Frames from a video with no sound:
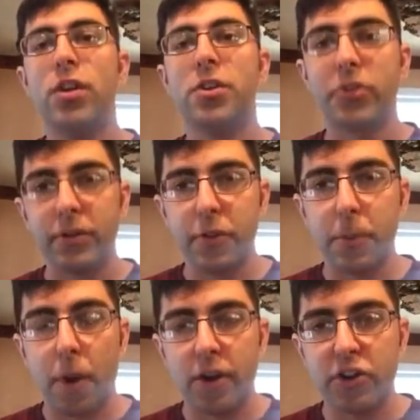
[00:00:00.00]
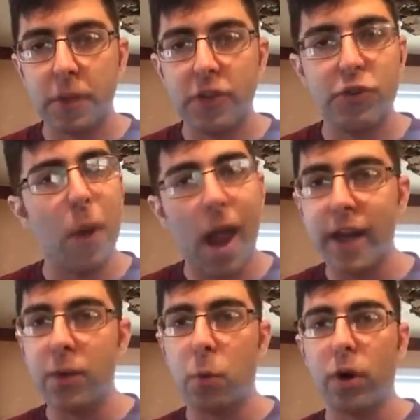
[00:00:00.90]
deliver the punishment to
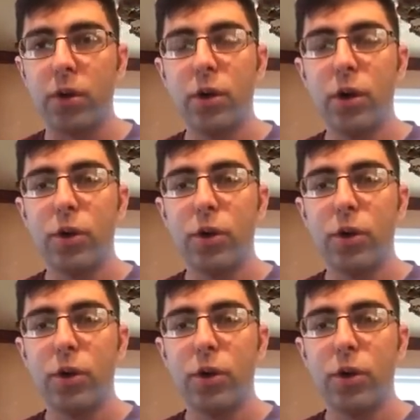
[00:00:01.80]
anyone